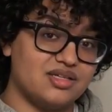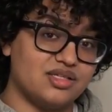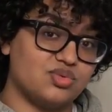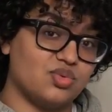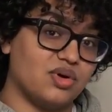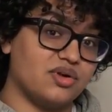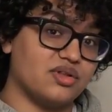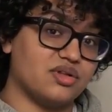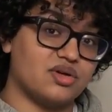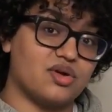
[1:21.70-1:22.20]
is
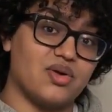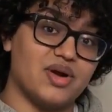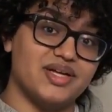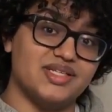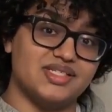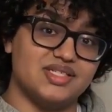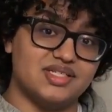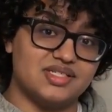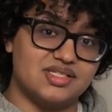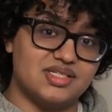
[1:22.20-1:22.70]
one of the
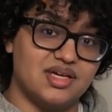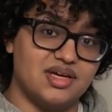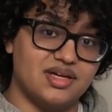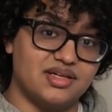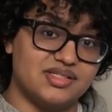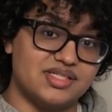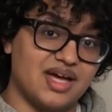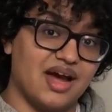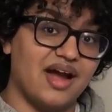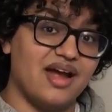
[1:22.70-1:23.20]
craziest
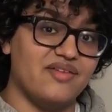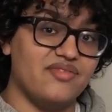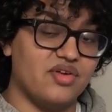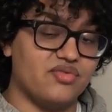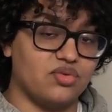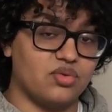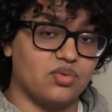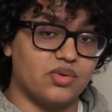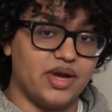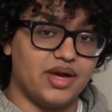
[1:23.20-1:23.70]
things I have
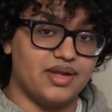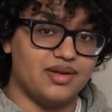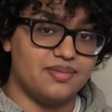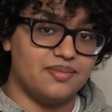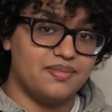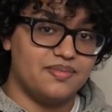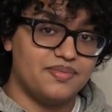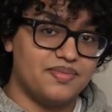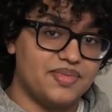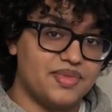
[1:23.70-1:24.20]
ever read.
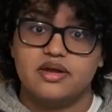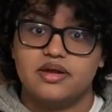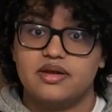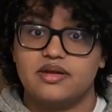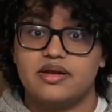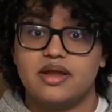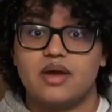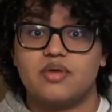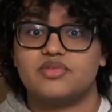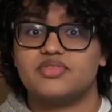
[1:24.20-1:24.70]

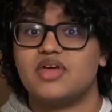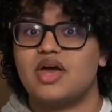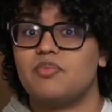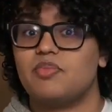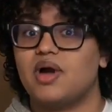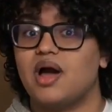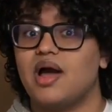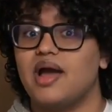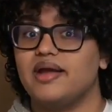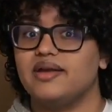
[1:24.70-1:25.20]
Now with that
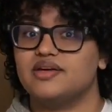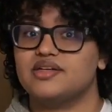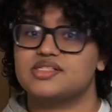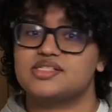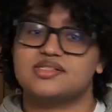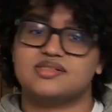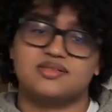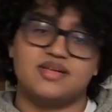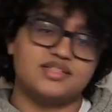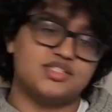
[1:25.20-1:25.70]
behind
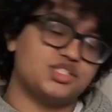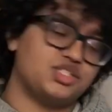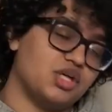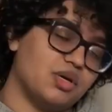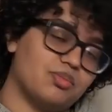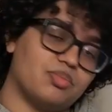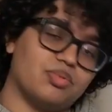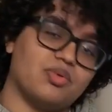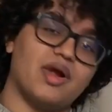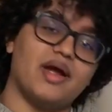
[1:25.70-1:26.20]
us, let's
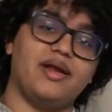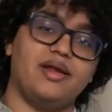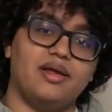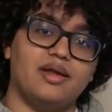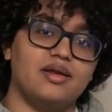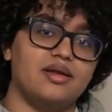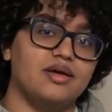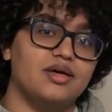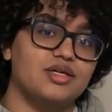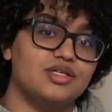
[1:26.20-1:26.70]
jump right
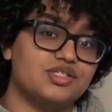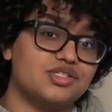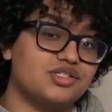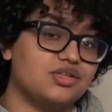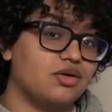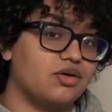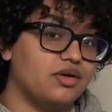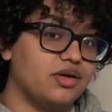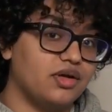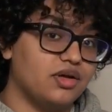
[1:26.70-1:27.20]
in,
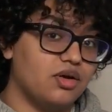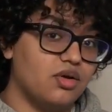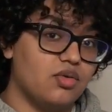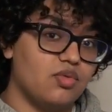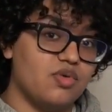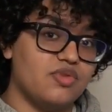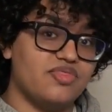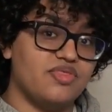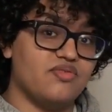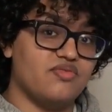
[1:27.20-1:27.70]
starting
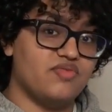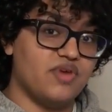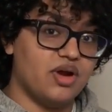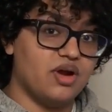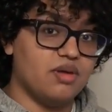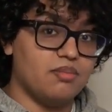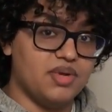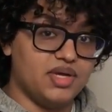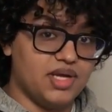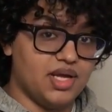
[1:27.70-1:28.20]
with the
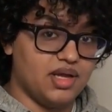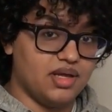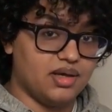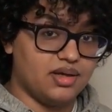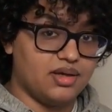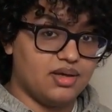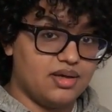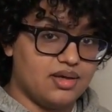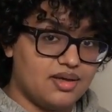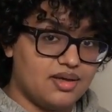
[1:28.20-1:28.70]
very beginning.